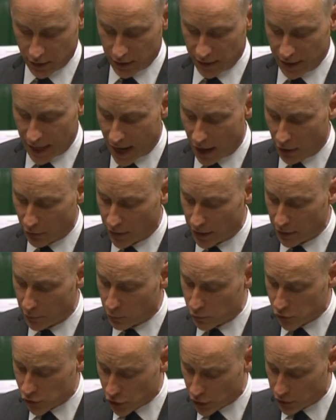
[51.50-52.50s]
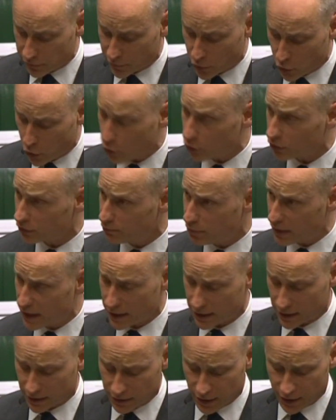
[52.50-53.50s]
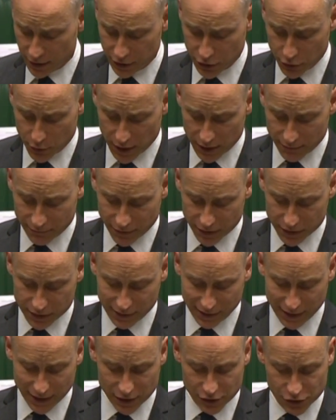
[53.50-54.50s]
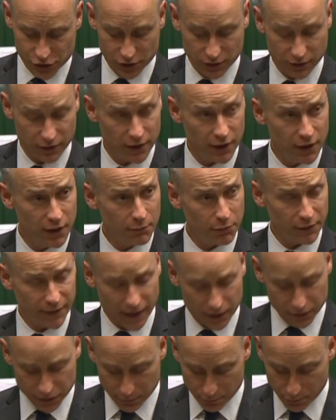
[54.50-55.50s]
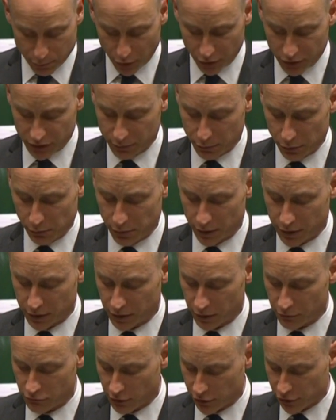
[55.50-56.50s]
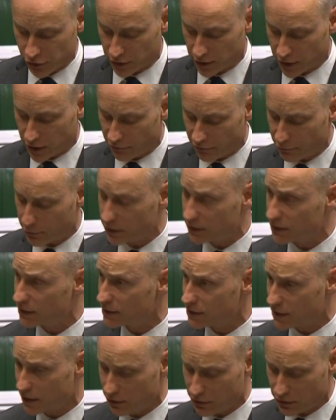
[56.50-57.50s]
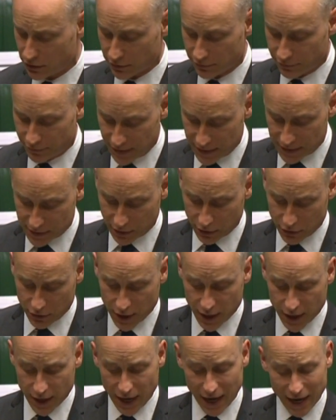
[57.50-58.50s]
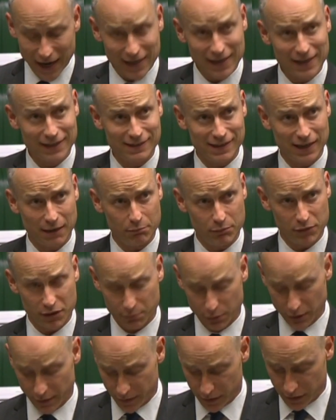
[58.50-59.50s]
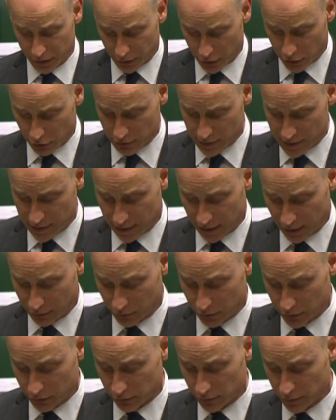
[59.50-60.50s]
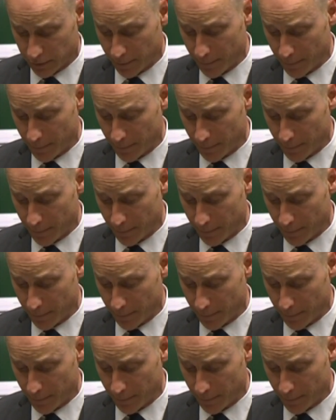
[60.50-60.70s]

Now, there should of course be a UN investigation, but that's impossible because the Russian government continues to veto any attempts by the Security Council.